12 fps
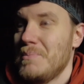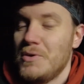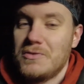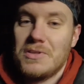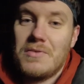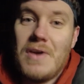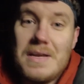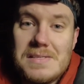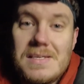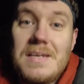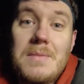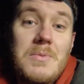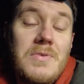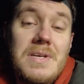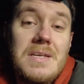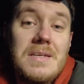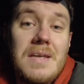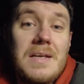move to the right side of the
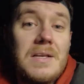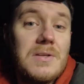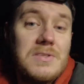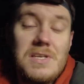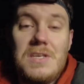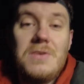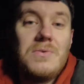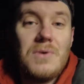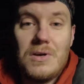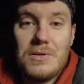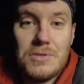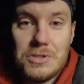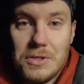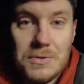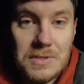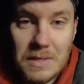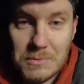meridian and continue on shooting.